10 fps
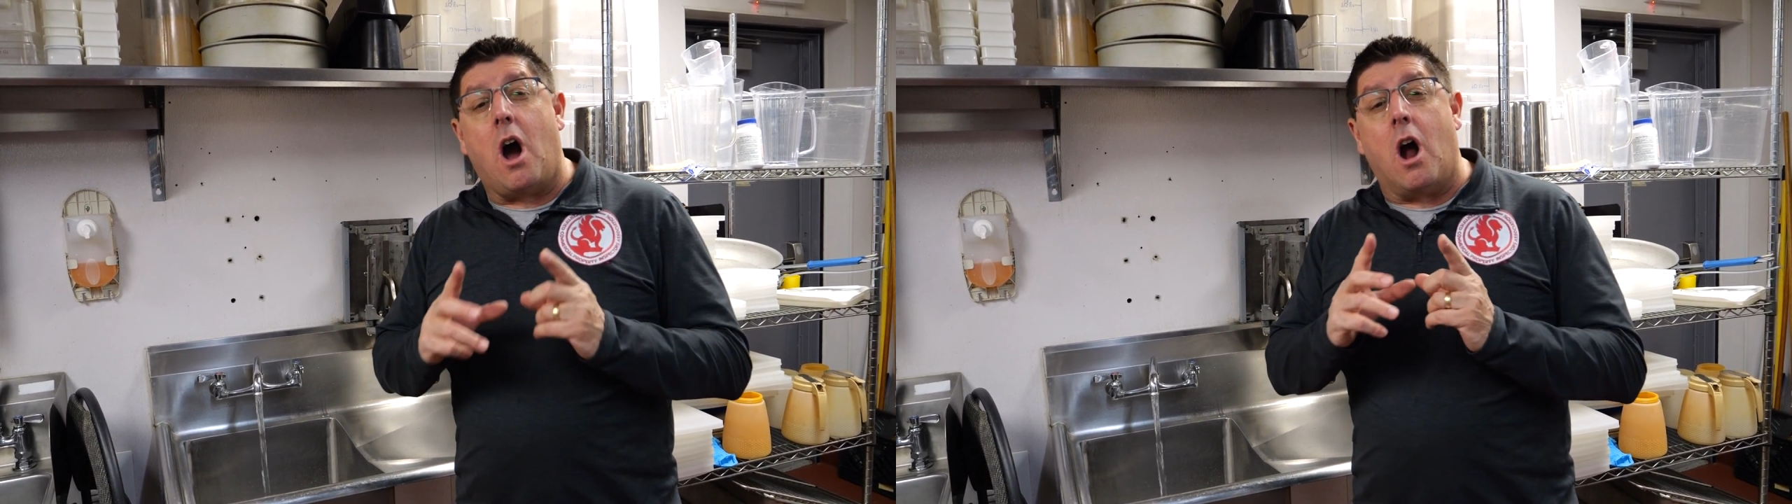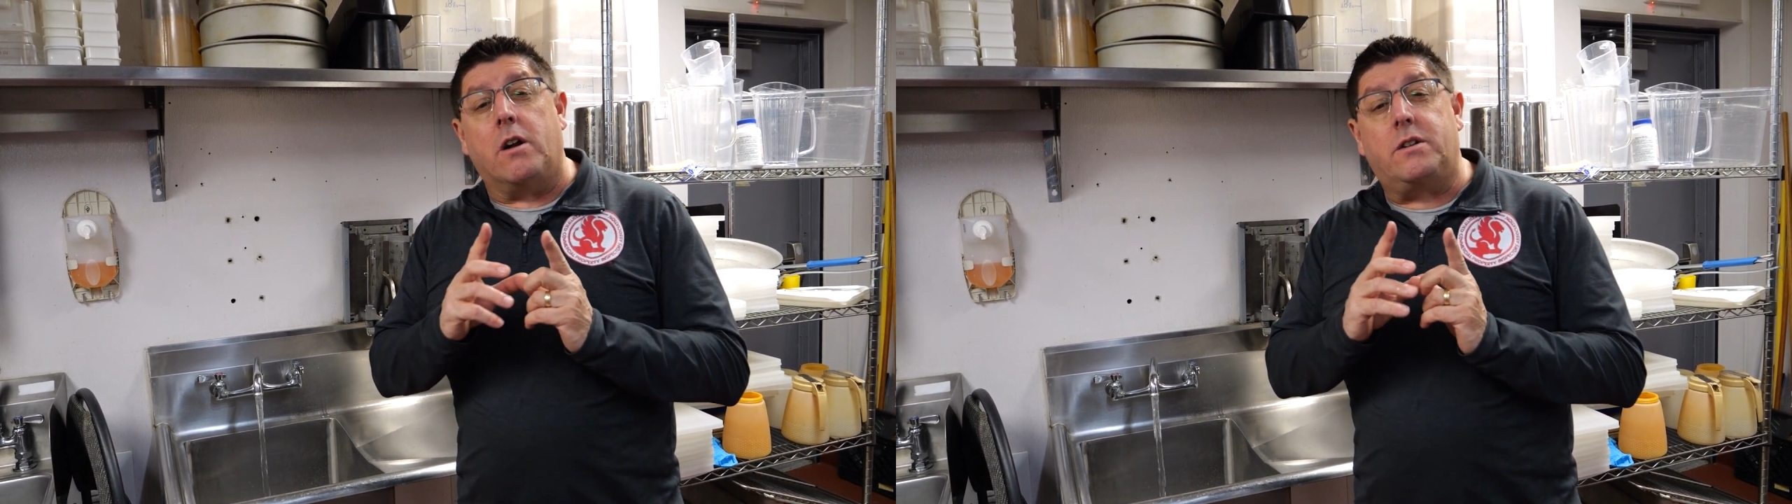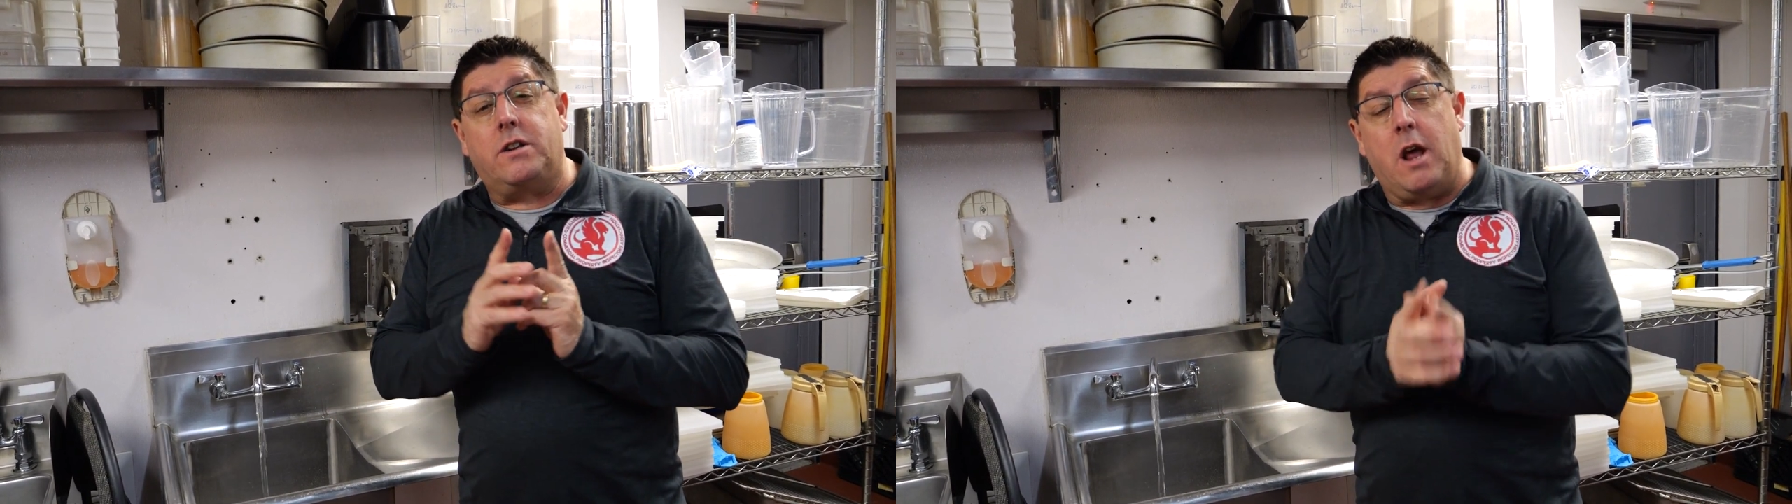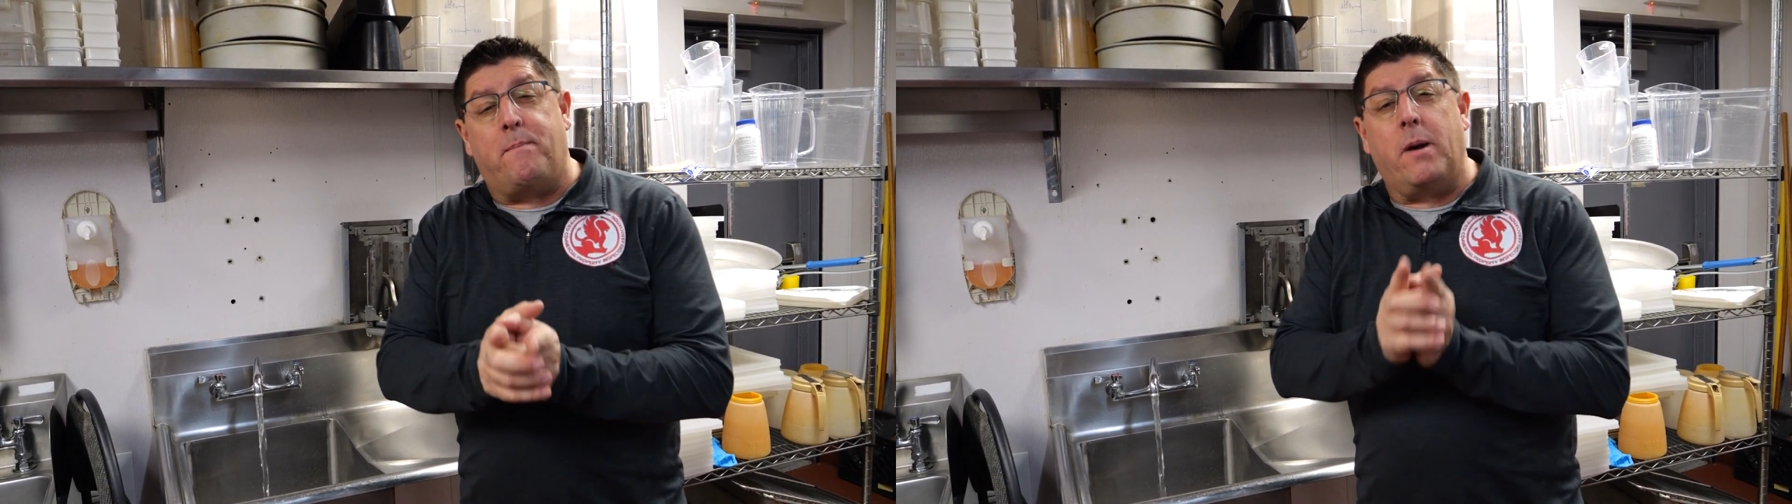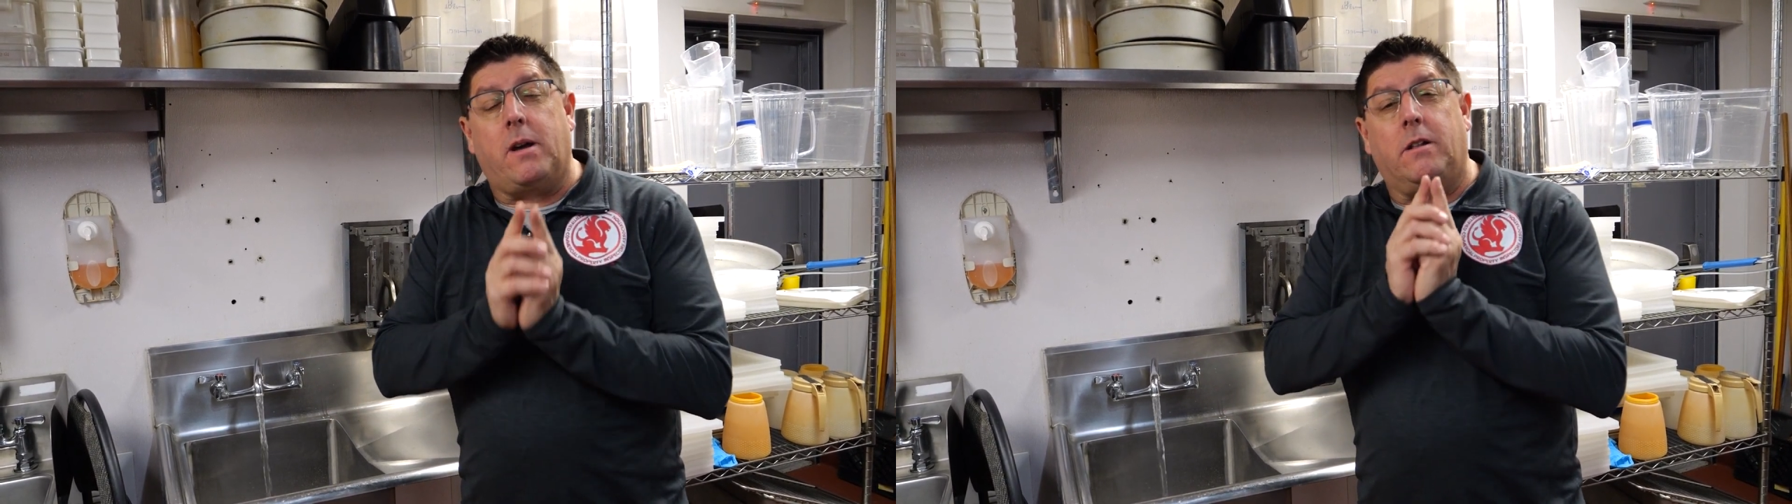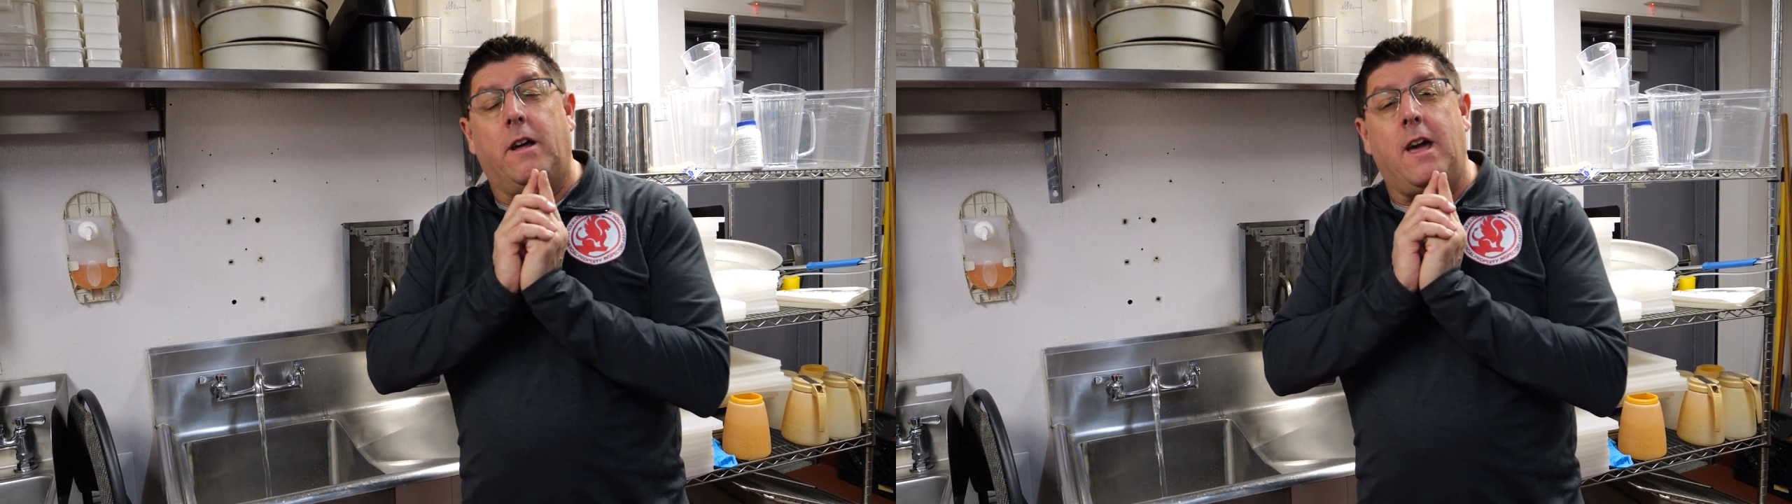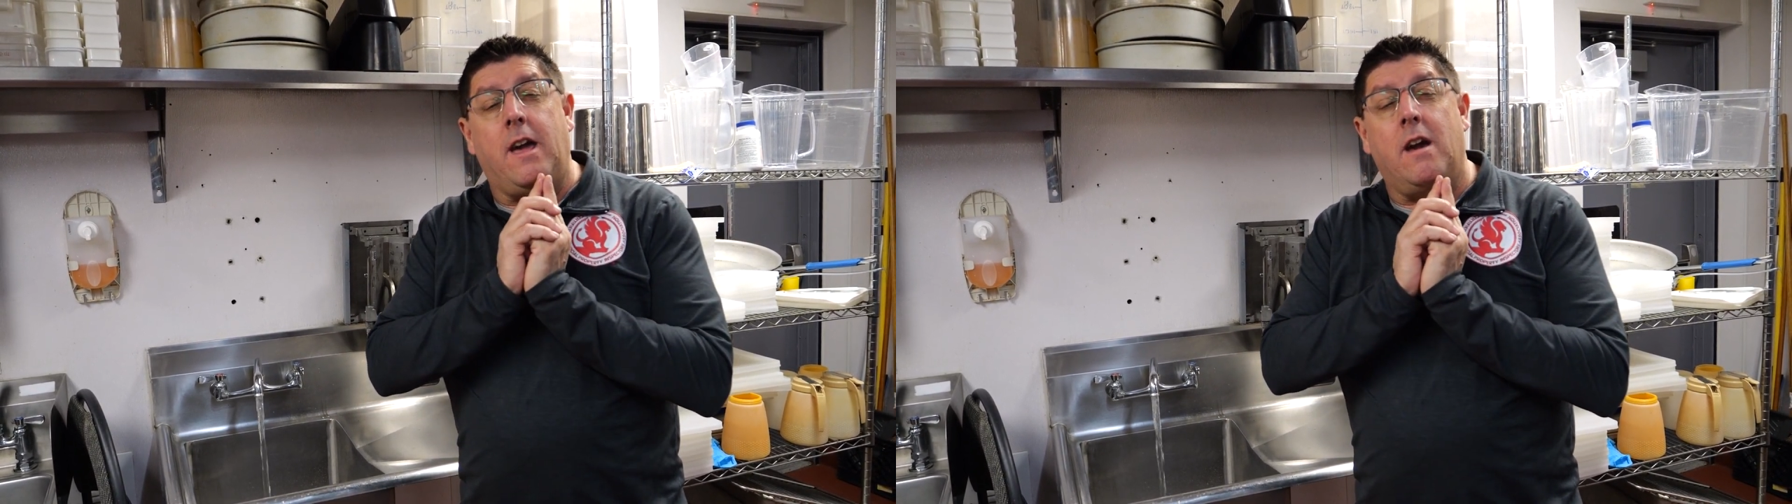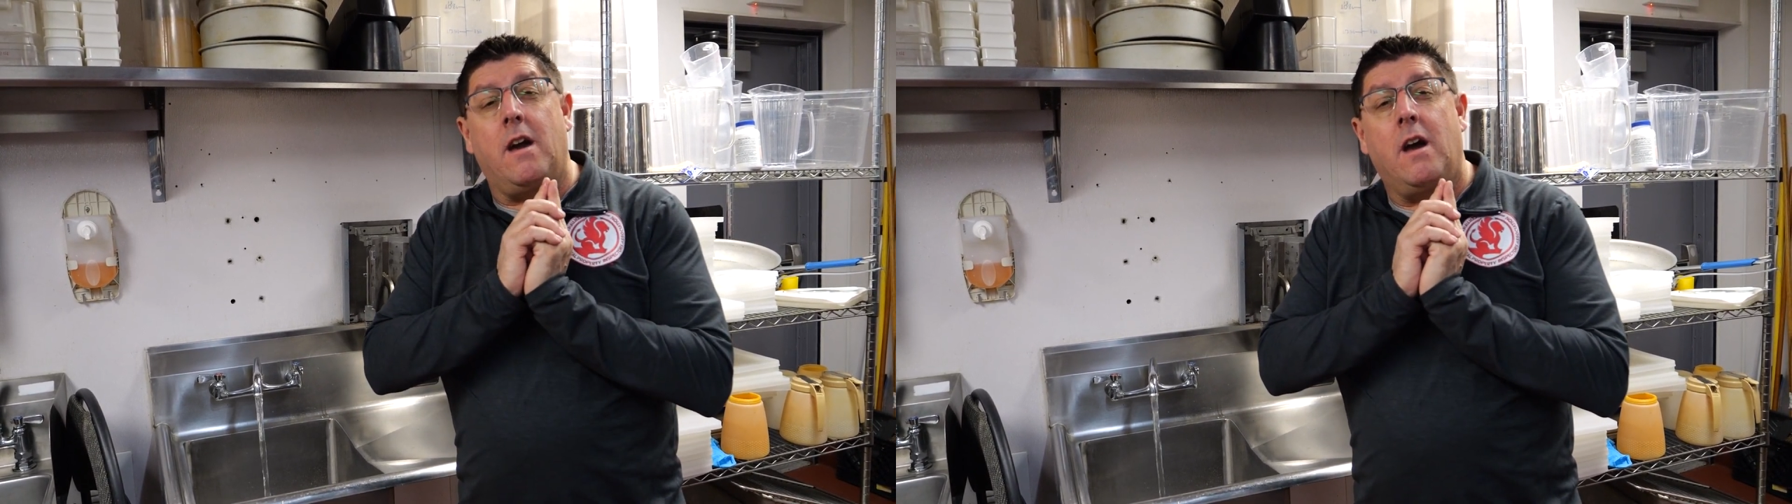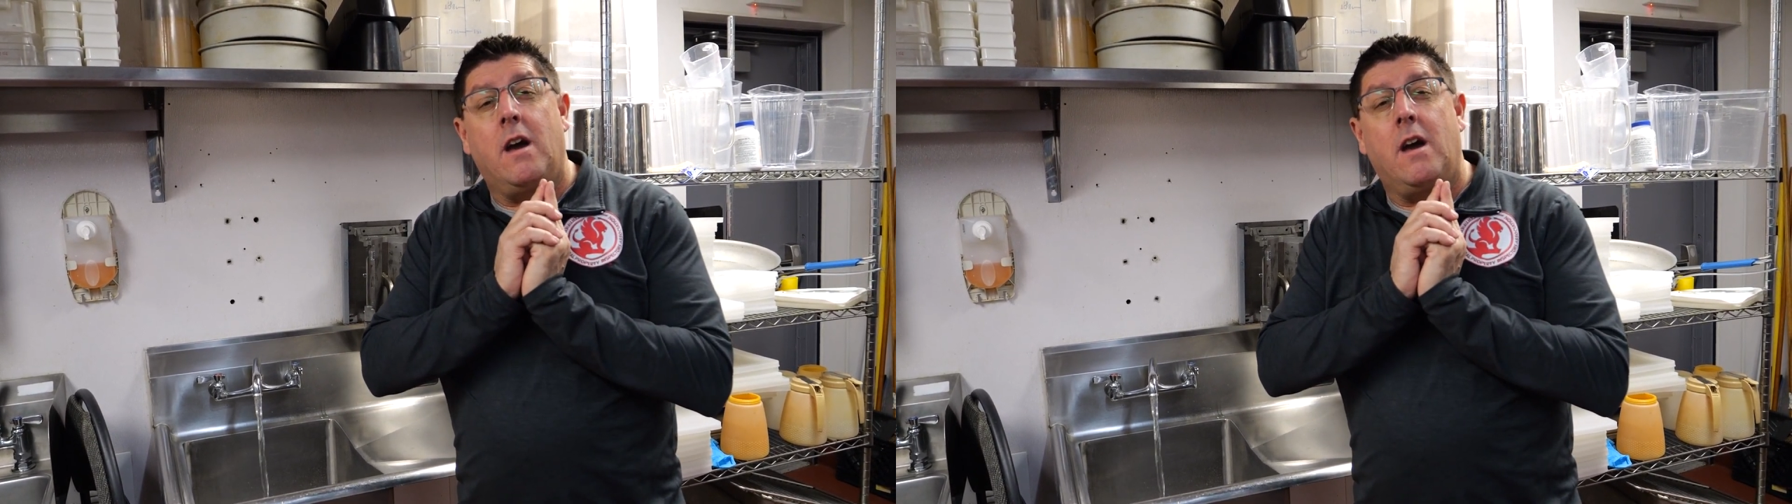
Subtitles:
are typically